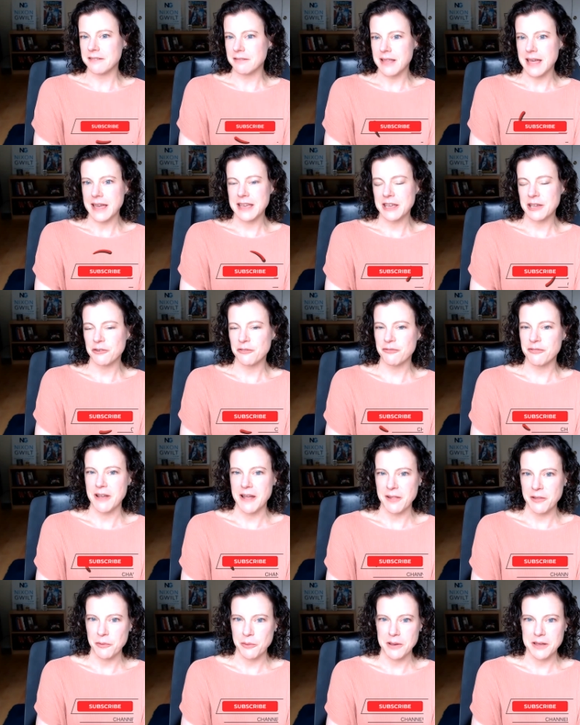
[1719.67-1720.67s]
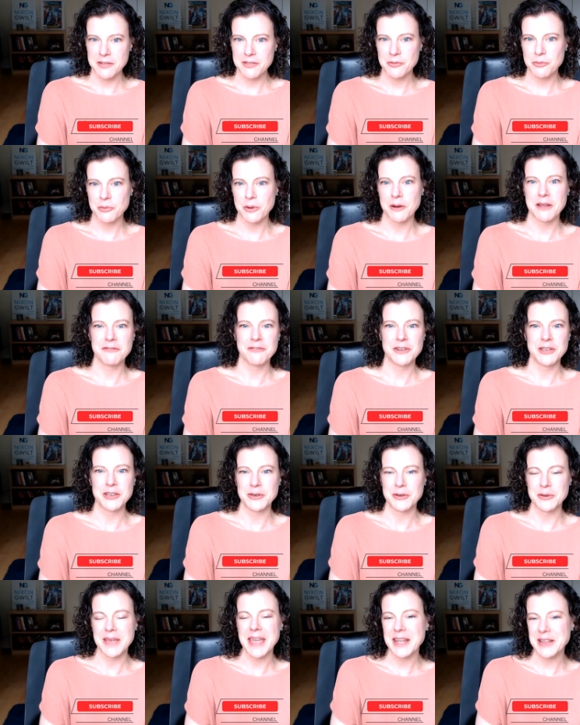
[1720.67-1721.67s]
like and follow us wherever
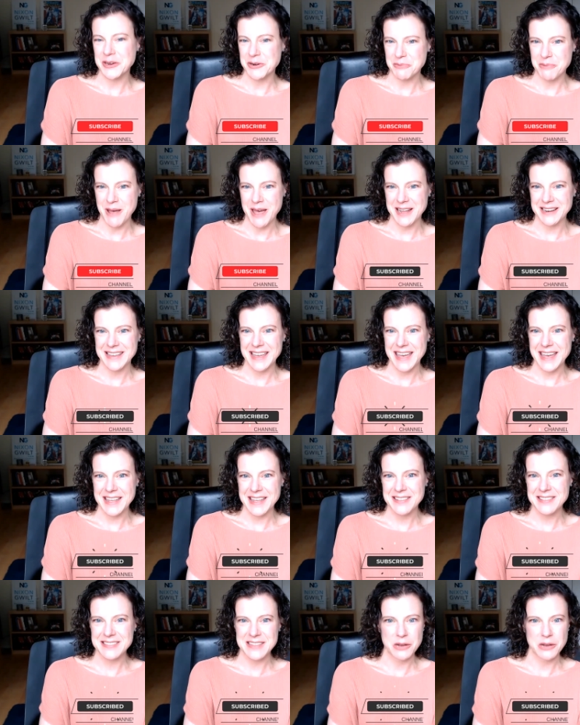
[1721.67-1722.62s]
you get your podcasts.